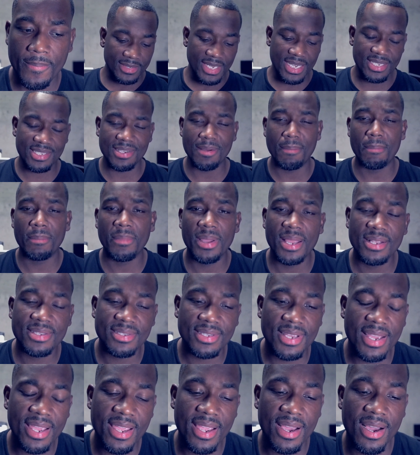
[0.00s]
It's
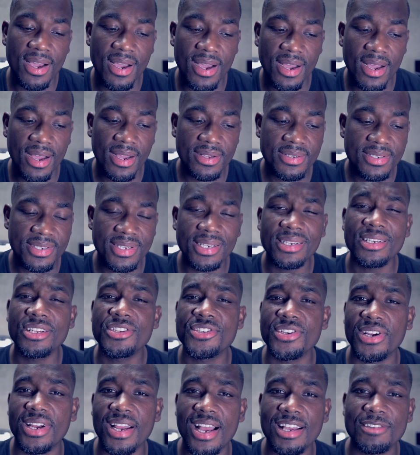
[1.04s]
a
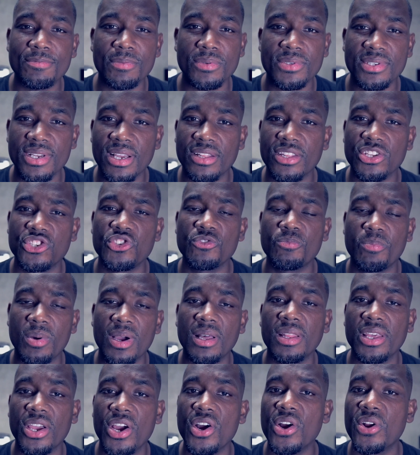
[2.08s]
signature gospel sound that you've
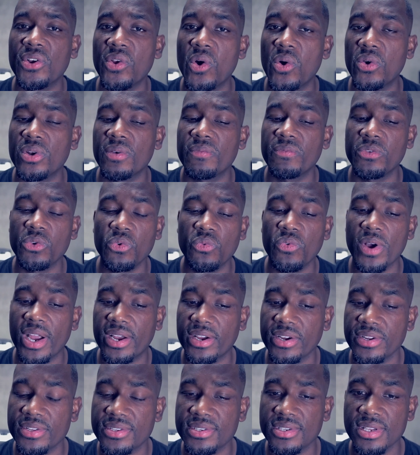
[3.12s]
probably heard on a few
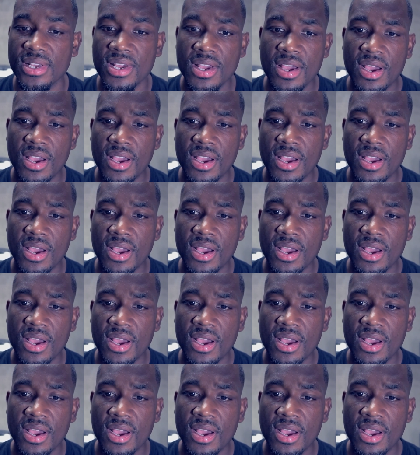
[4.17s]
records.